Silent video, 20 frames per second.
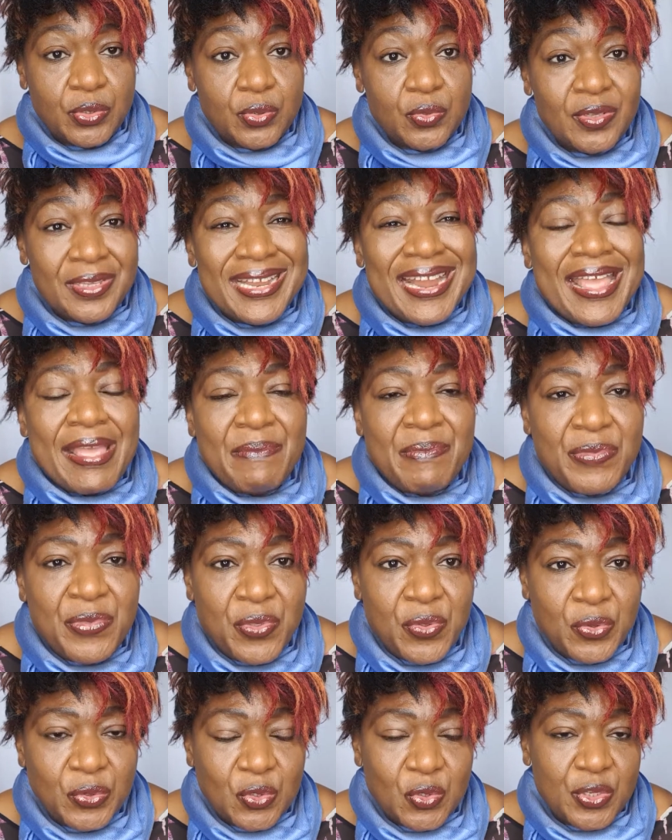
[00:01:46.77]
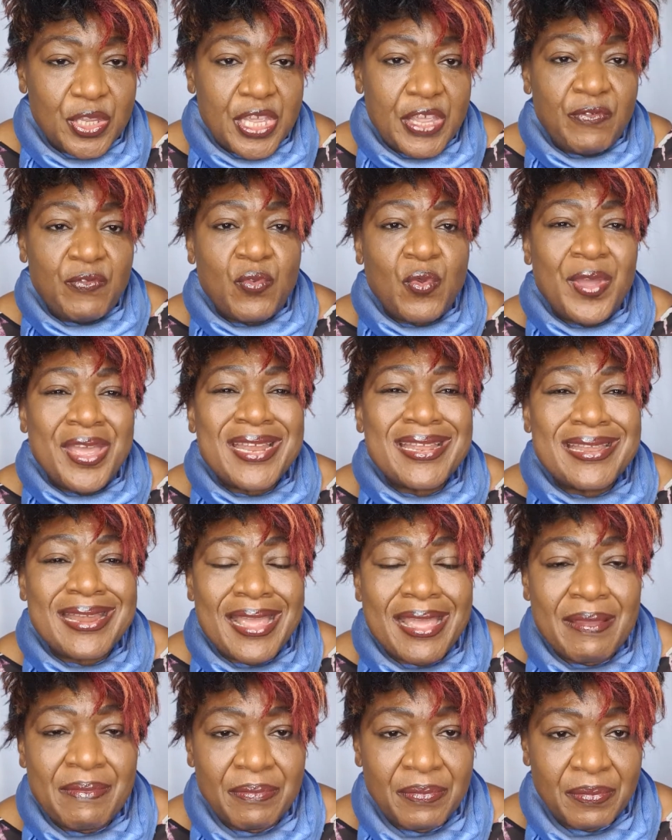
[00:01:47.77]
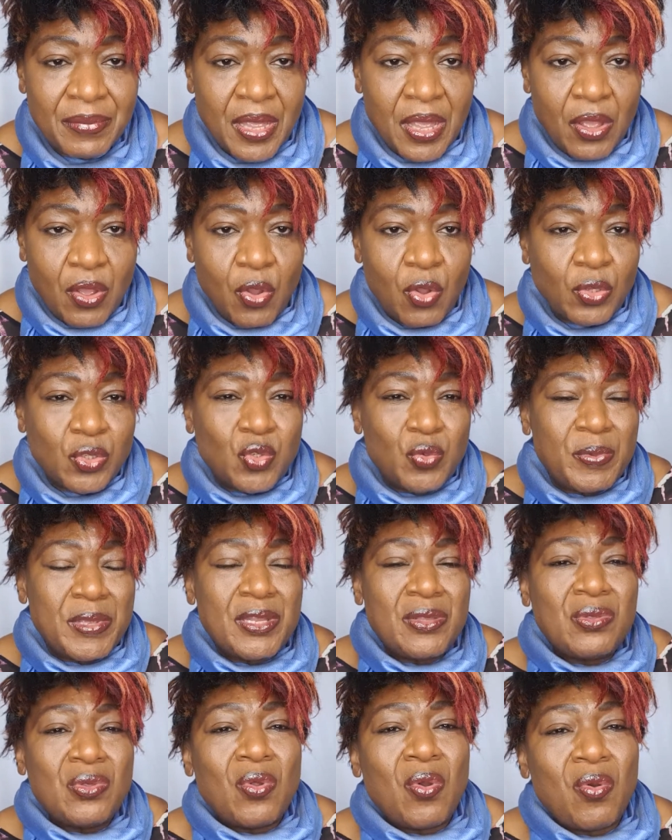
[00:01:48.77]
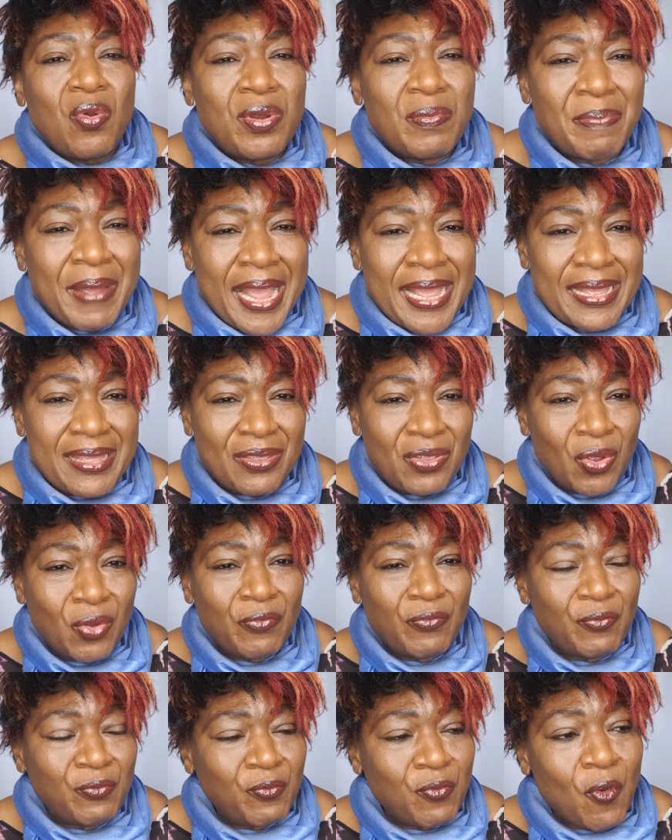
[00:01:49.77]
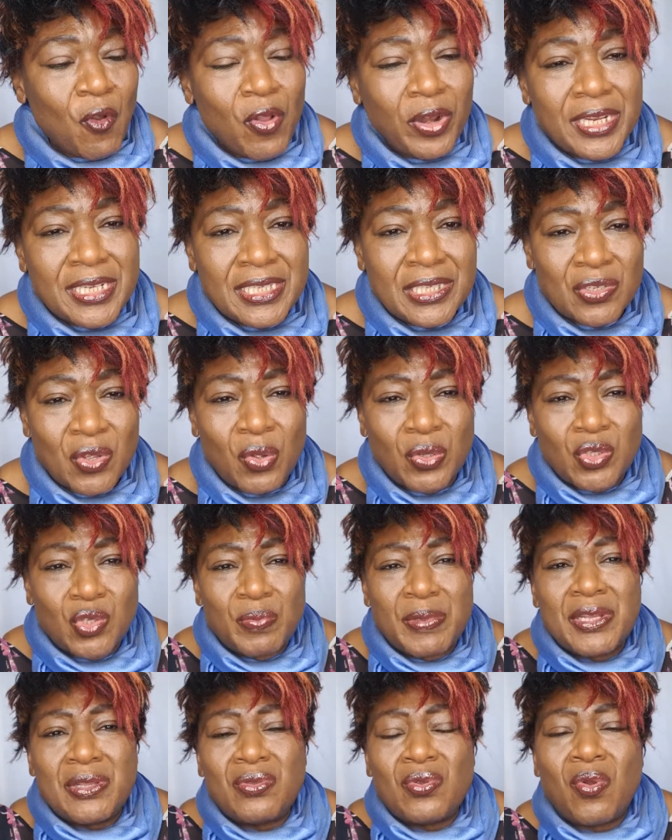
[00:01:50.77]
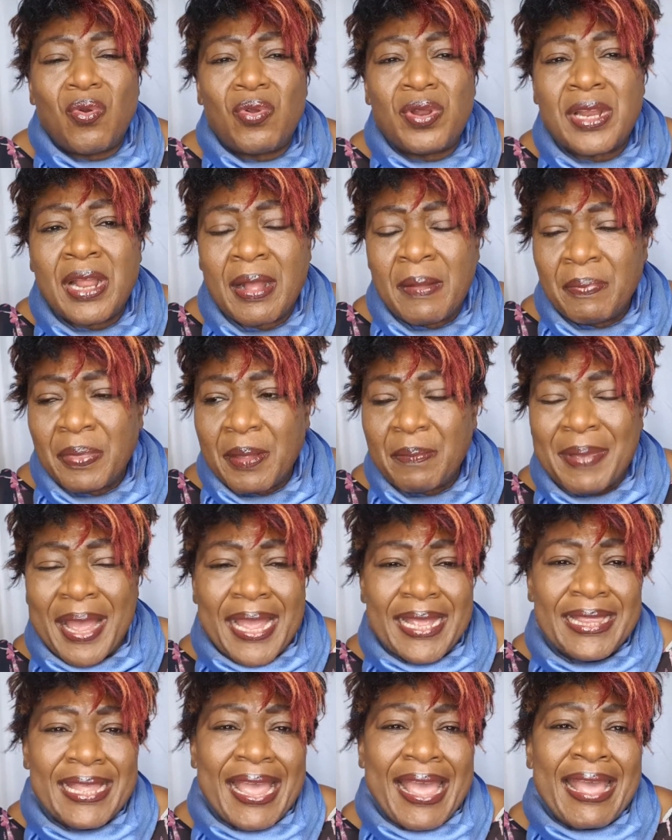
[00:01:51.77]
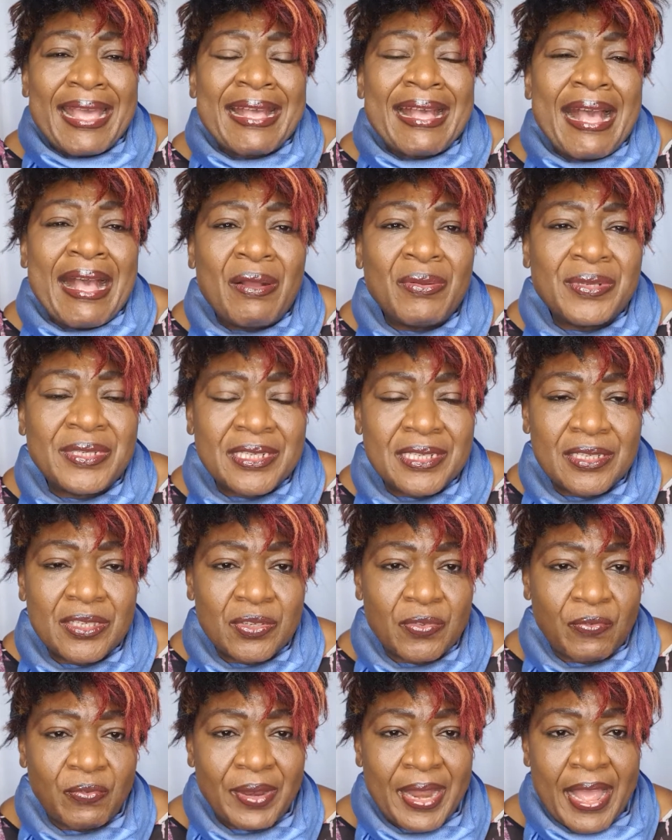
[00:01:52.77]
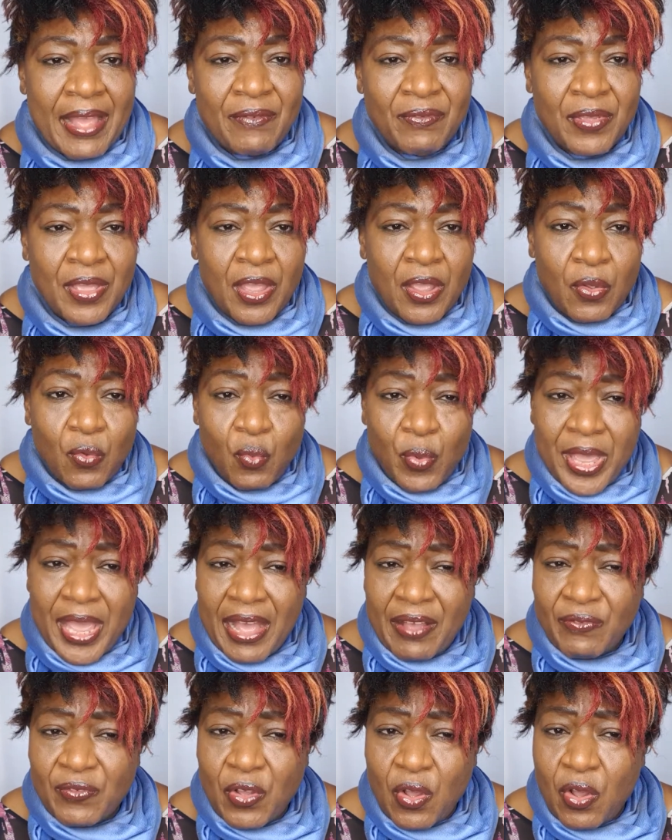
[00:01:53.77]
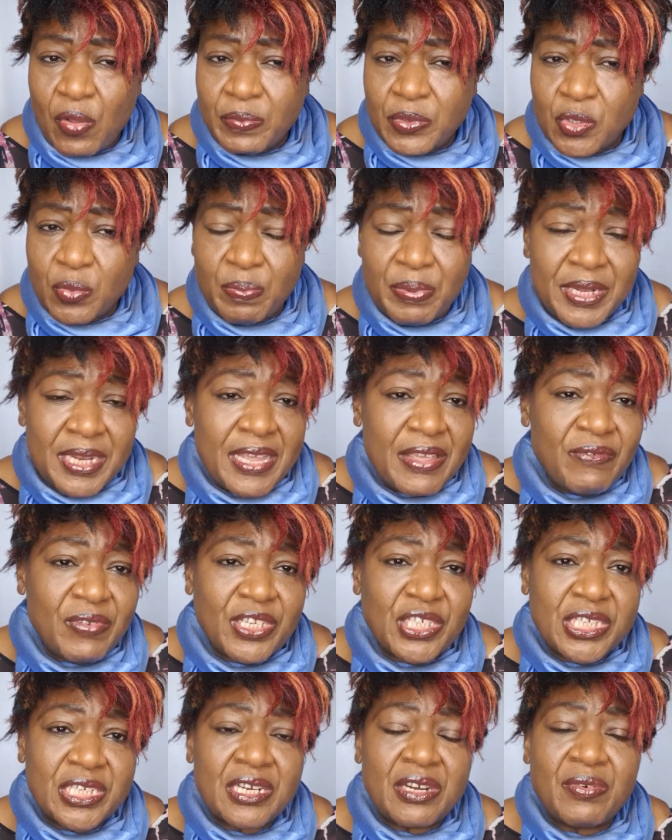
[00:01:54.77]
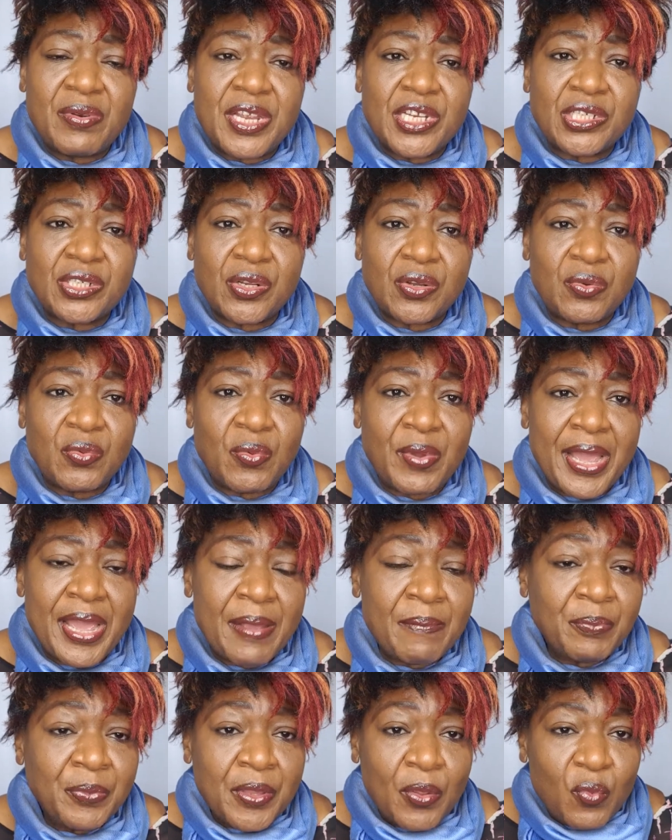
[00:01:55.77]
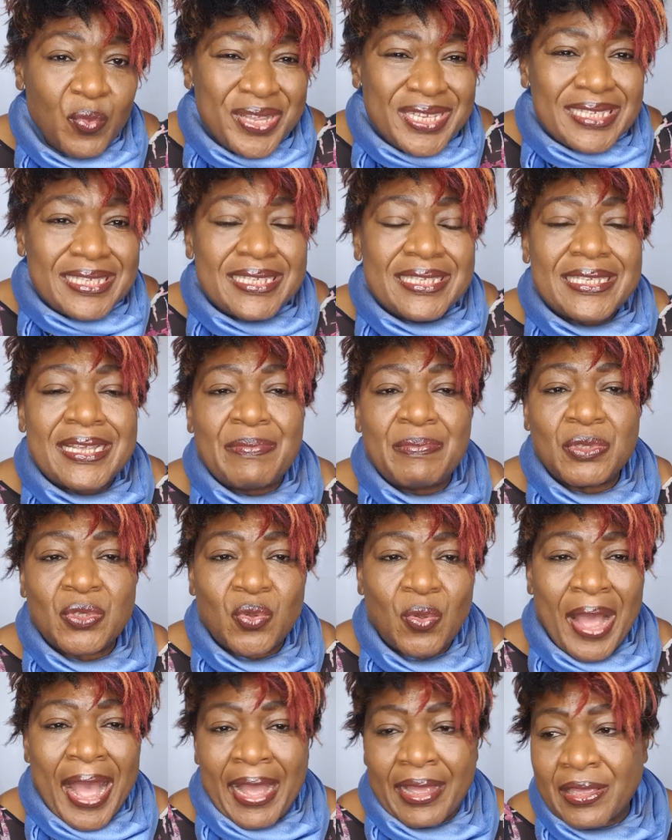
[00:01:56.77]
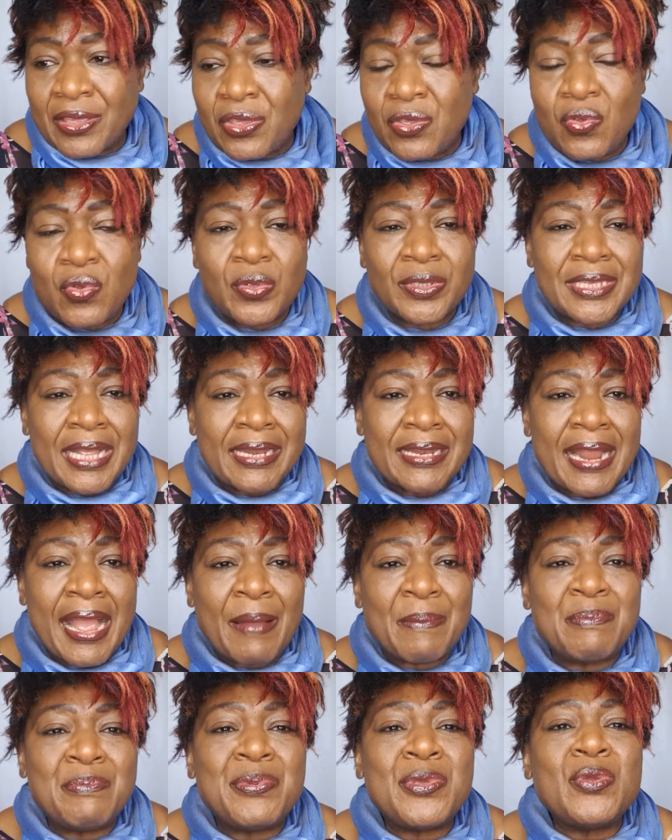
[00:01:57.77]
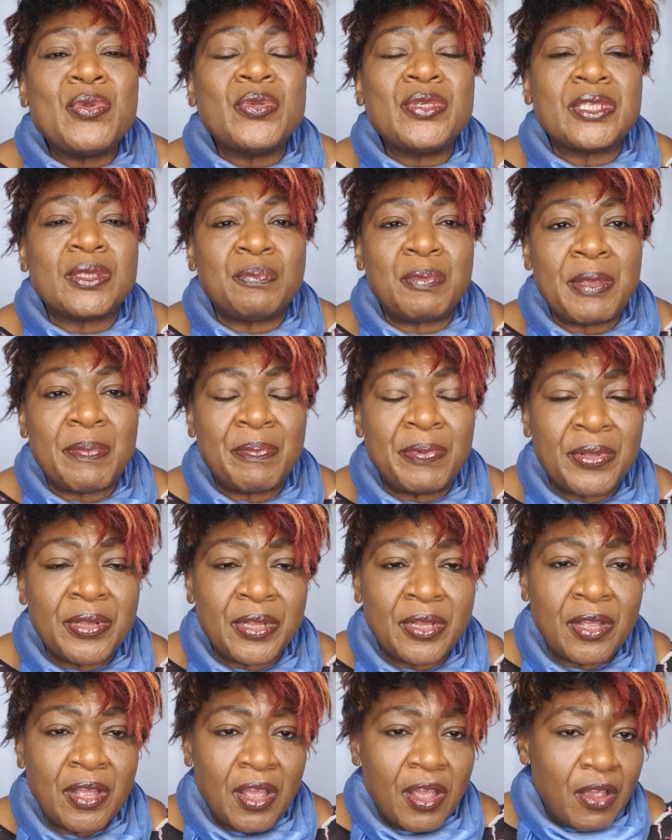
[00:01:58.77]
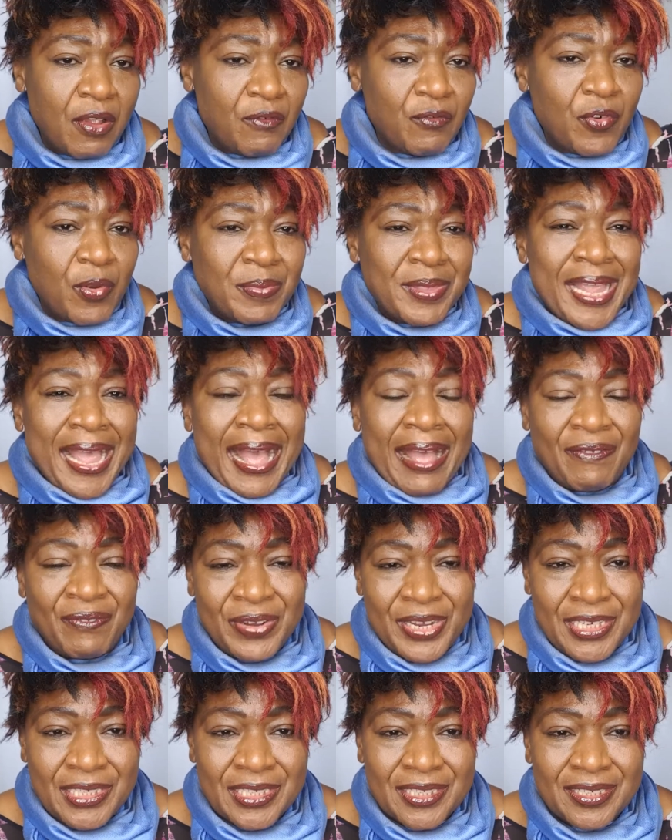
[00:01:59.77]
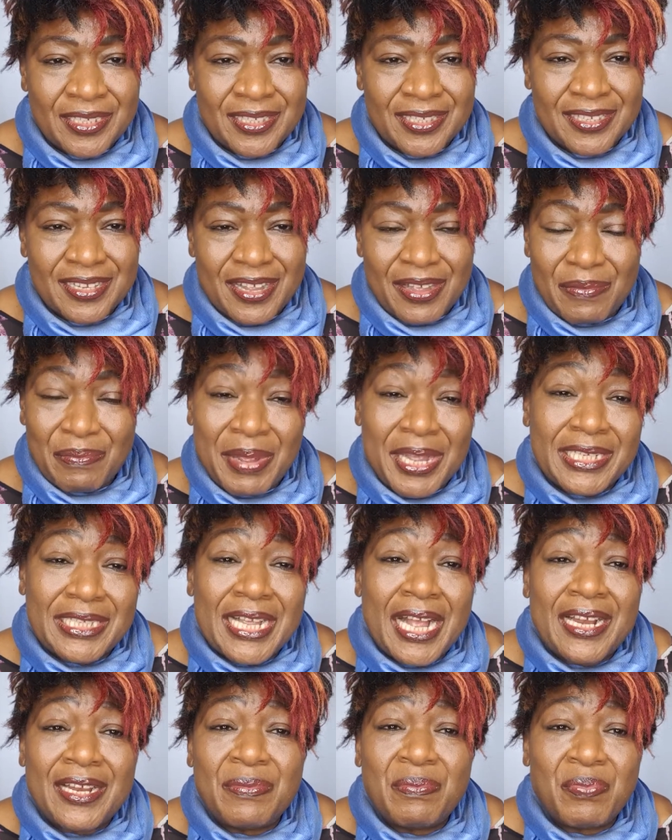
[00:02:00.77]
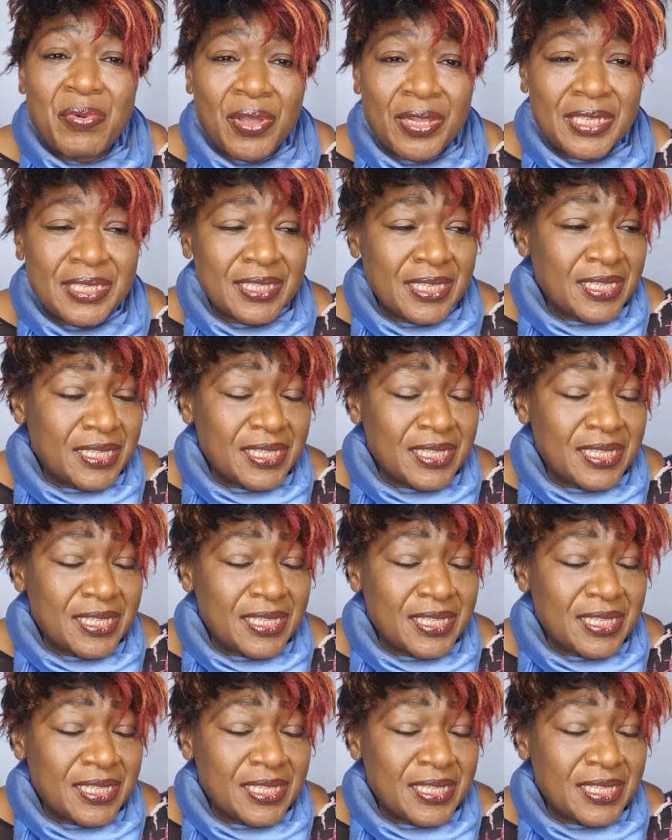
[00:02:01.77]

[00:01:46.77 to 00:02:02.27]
name you, to give you a name, or to be known by your fallings, or to be known by the encounters of life. We have come to believe a generation where we seem to accuse and abuse people from their afflictions. My darling brothers and